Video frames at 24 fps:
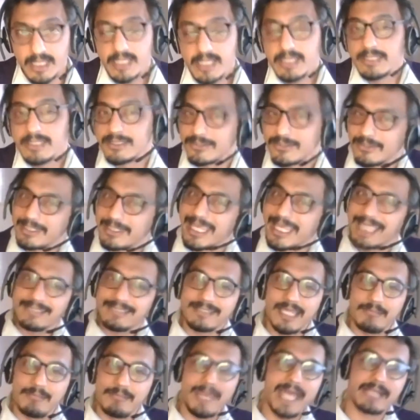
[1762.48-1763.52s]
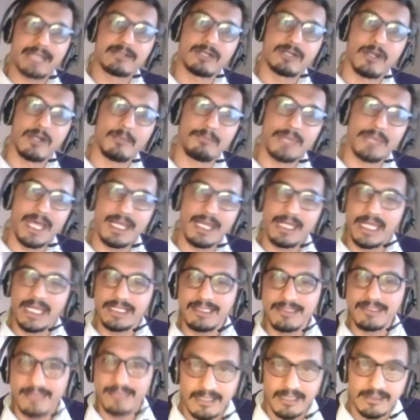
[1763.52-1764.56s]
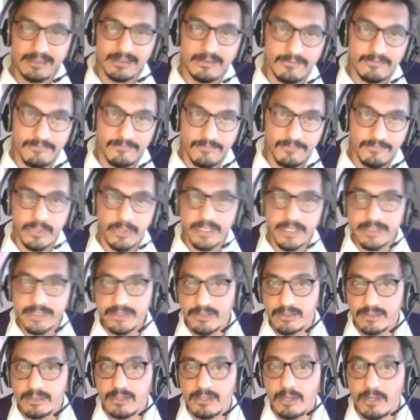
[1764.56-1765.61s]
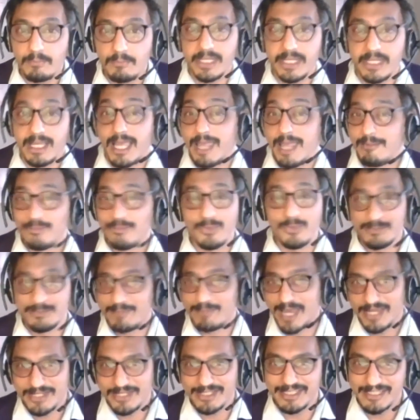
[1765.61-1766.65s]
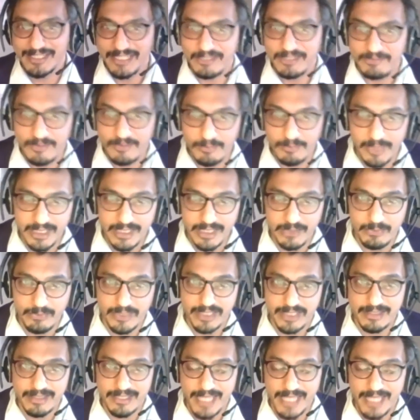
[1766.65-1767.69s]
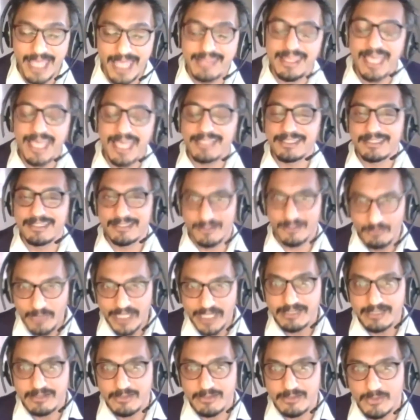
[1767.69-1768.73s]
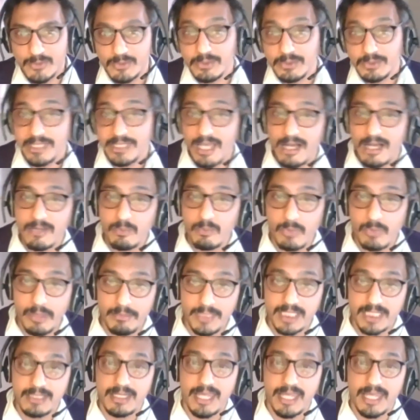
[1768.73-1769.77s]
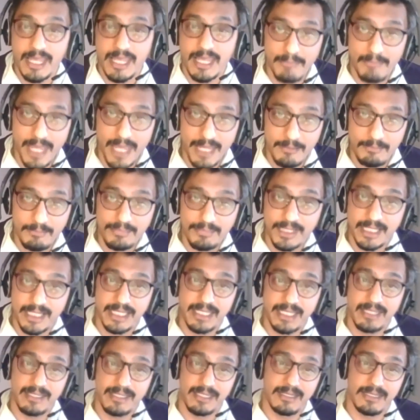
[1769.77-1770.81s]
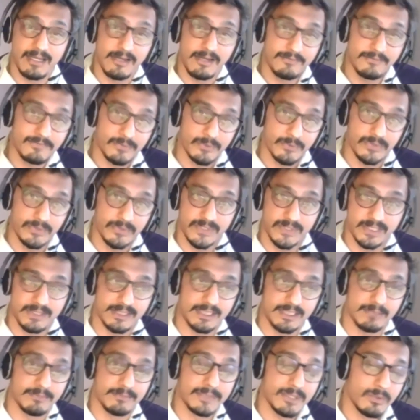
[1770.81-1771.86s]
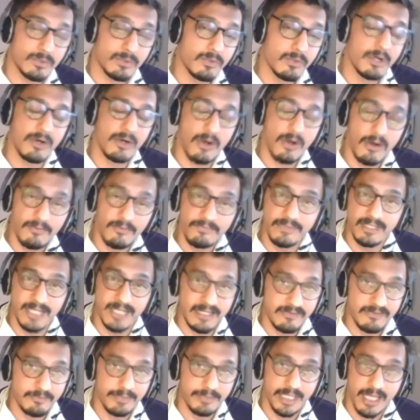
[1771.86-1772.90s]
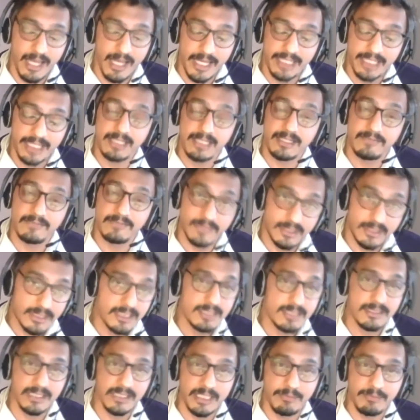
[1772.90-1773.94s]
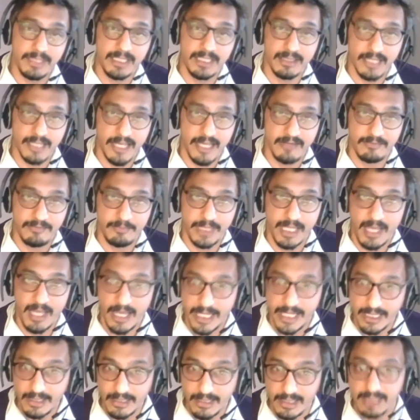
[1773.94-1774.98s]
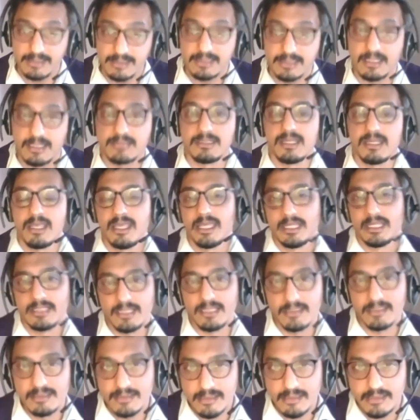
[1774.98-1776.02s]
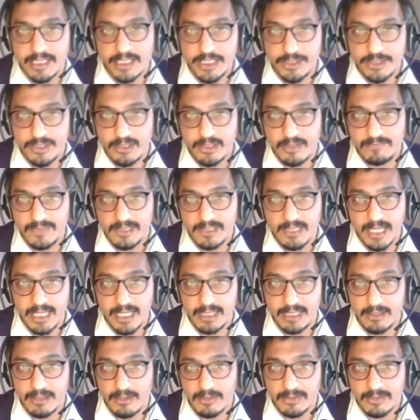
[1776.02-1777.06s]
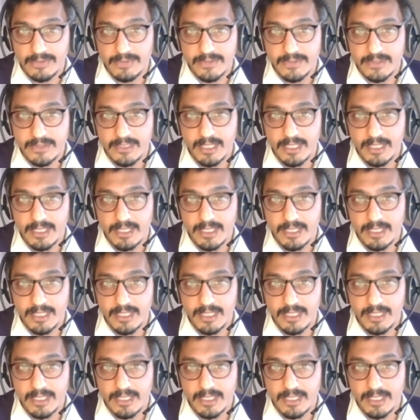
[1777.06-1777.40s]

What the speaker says: So against that backdrop, I'd like to center the focus on a topic I am most passionately familiar with, and that's the vital role young women and men play in our food systems, who are often left behind and have traditionally been left behind in consideration of the dialogues.